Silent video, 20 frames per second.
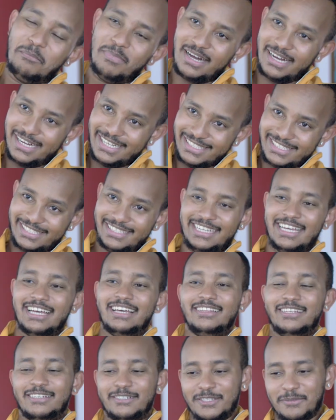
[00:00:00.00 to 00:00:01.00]
But
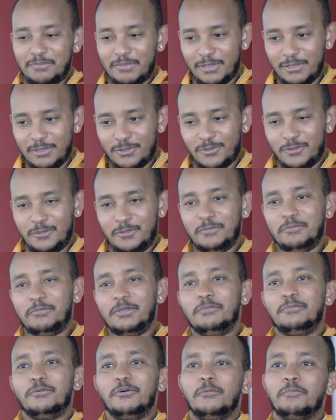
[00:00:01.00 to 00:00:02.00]
they're spiritual
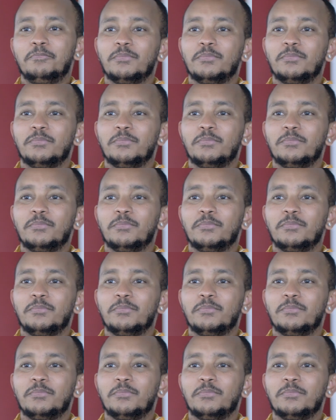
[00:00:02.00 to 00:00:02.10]
people.